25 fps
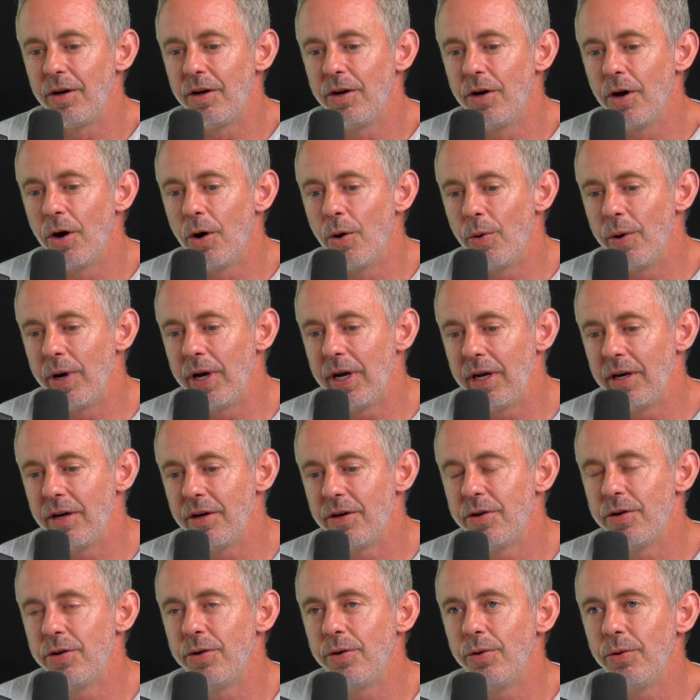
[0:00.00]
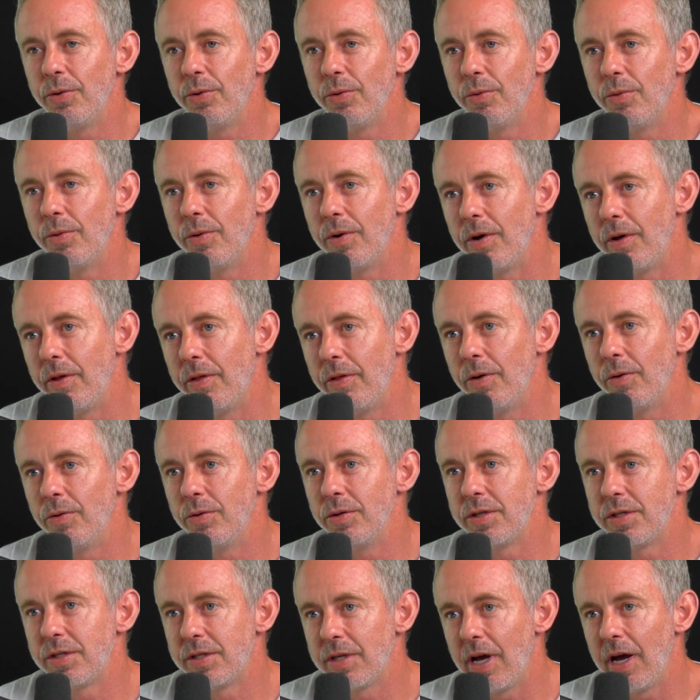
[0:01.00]
going to
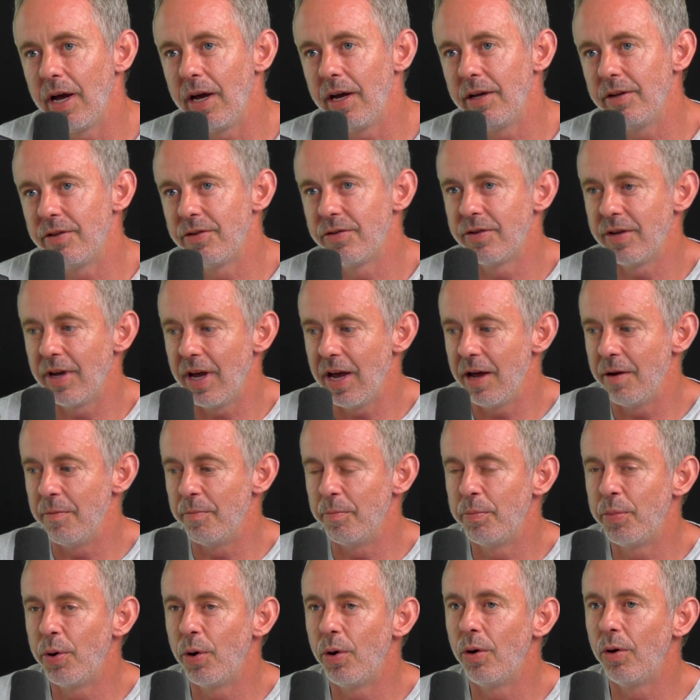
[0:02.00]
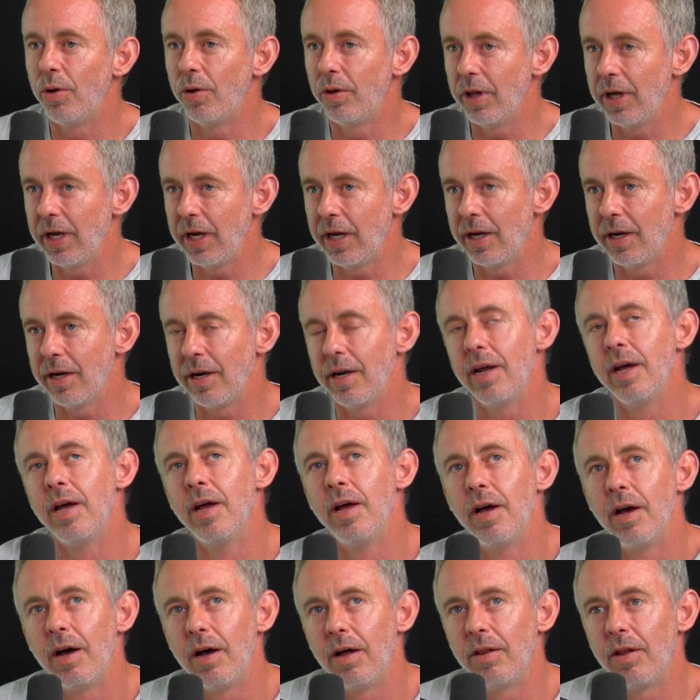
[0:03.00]
those sites and pulling
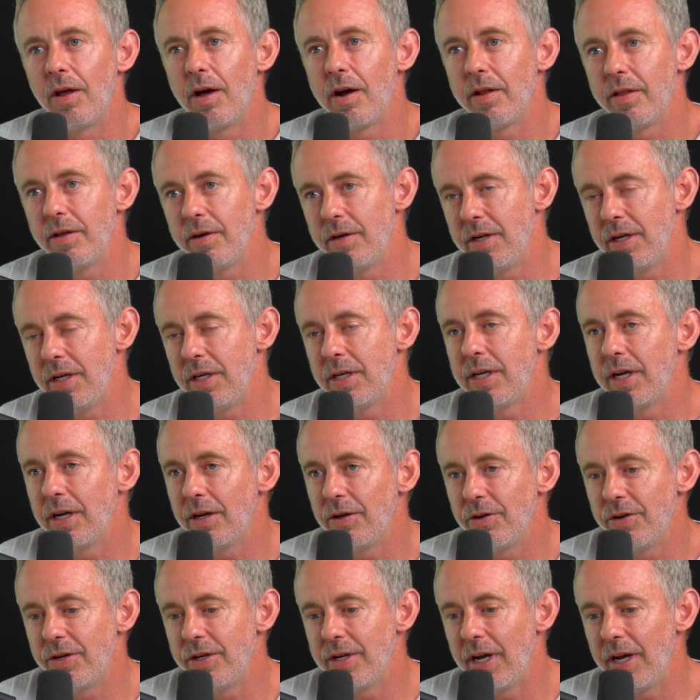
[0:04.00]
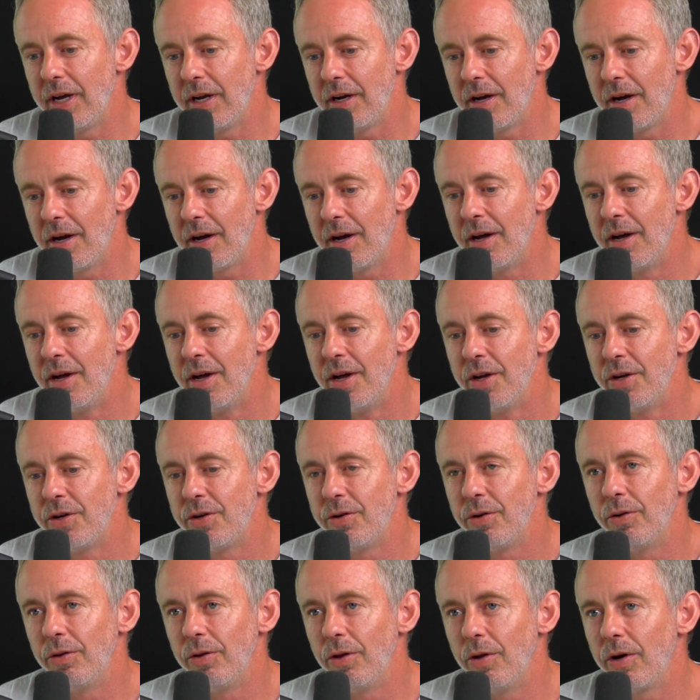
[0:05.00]
a lot of the detailed data
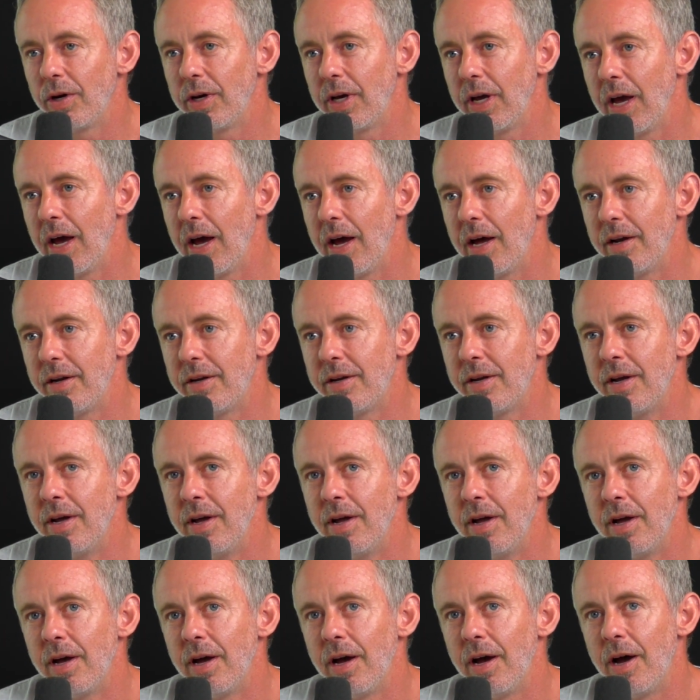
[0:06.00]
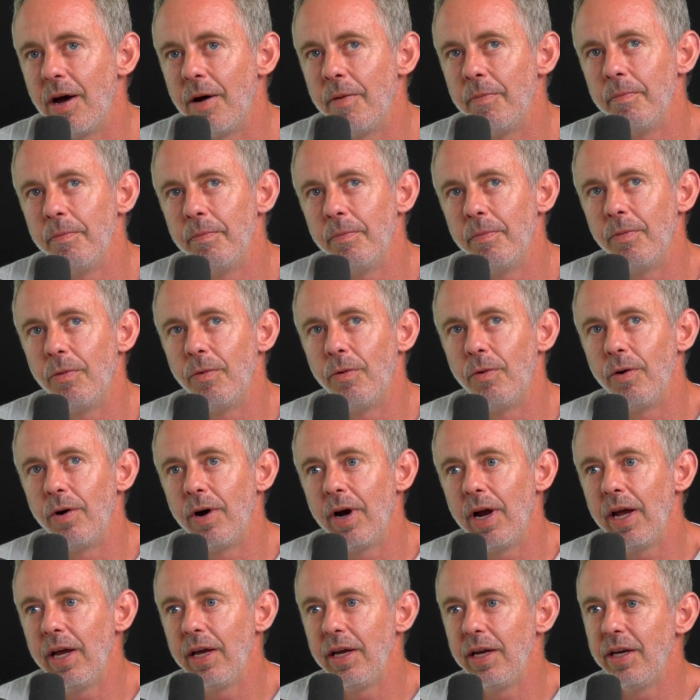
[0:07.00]
to look at
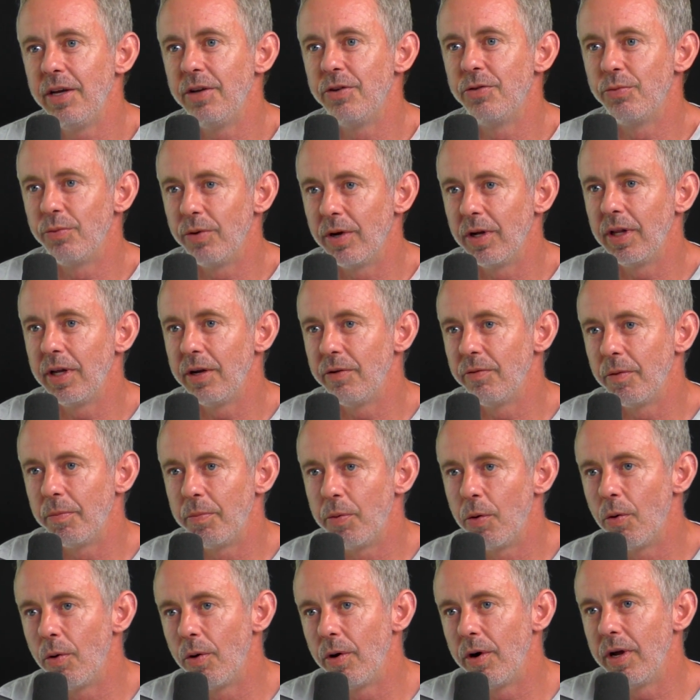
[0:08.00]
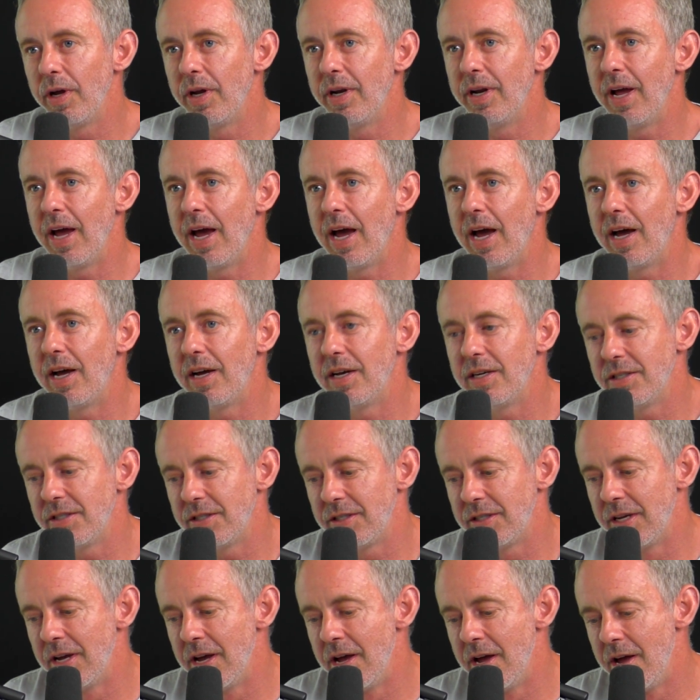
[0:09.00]
were AEs really reported
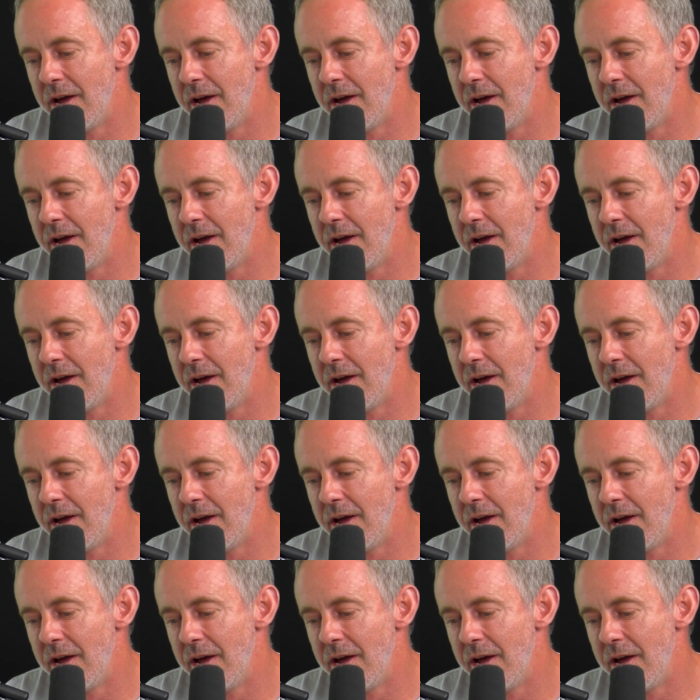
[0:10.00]
as